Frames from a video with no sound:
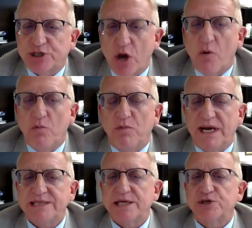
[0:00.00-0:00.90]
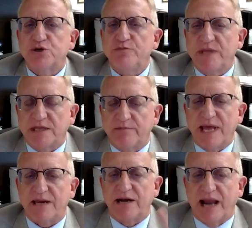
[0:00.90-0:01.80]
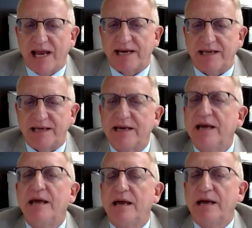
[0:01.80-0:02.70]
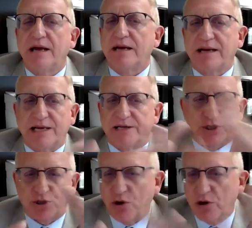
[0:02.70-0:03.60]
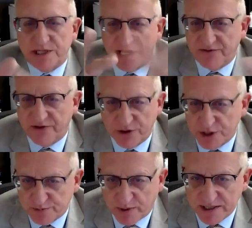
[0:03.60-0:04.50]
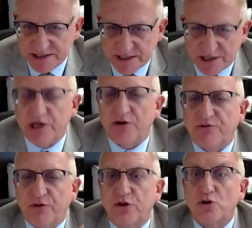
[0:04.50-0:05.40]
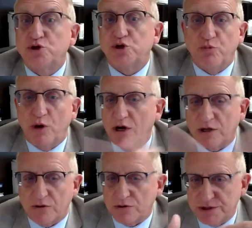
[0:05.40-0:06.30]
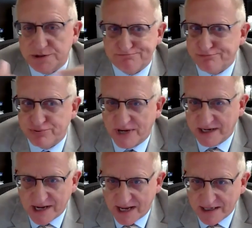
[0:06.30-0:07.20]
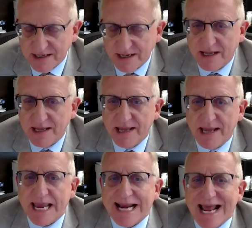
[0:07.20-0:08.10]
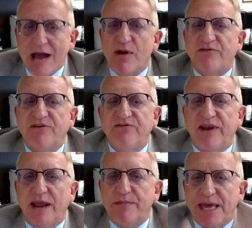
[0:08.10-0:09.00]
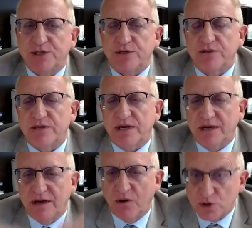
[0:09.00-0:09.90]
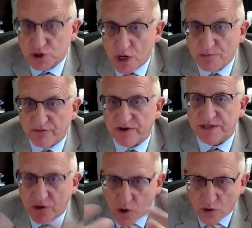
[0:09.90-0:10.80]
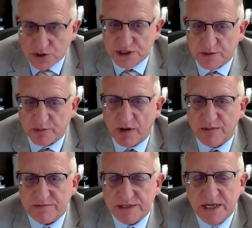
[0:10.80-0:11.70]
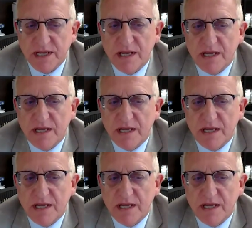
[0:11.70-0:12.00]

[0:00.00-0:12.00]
So let's assume that the bladder lining got destroyed at various parts. Therefore, those 2 molecules are gone. And now we have inflammation on top of it that causes the problems.